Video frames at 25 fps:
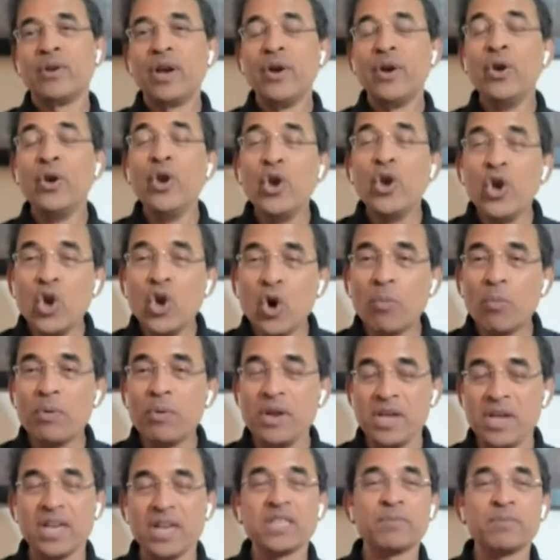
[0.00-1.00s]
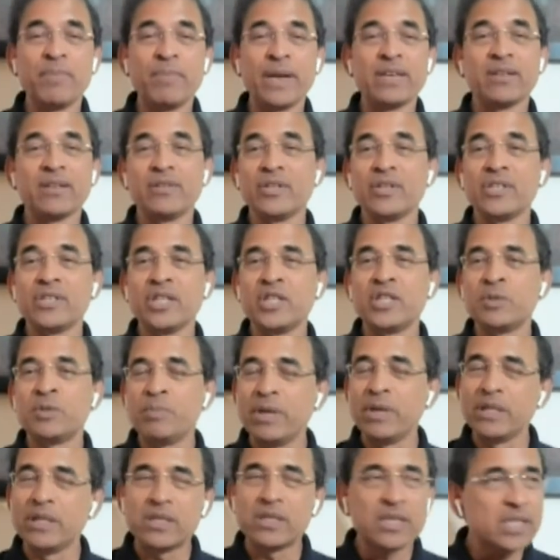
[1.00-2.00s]
Nobody expected this. It's been
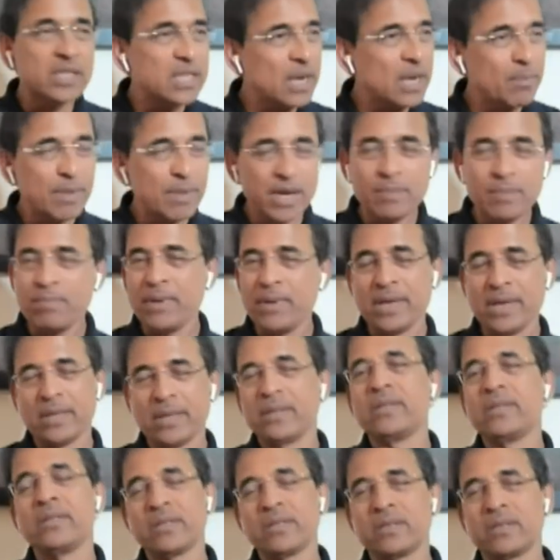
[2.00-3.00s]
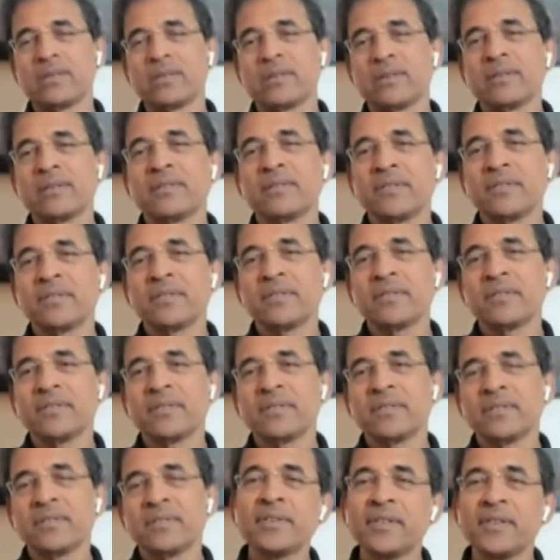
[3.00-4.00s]
some IPL this.
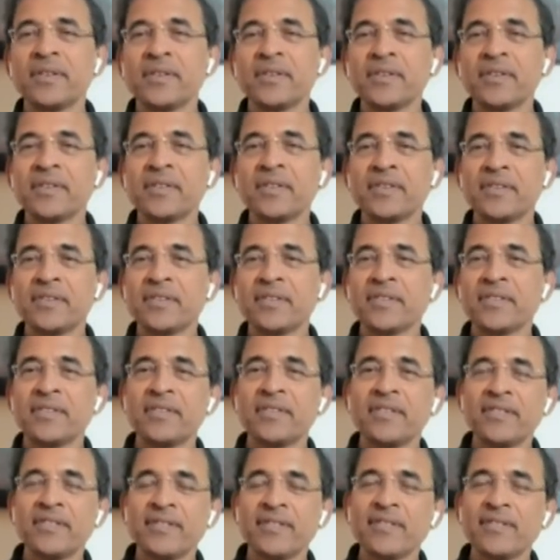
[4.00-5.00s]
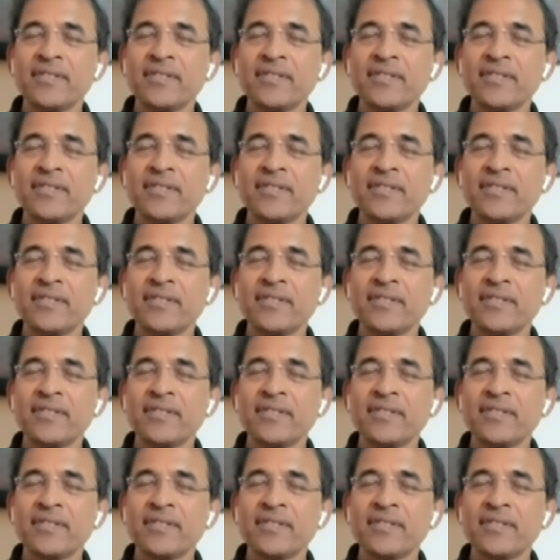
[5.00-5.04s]
It certainly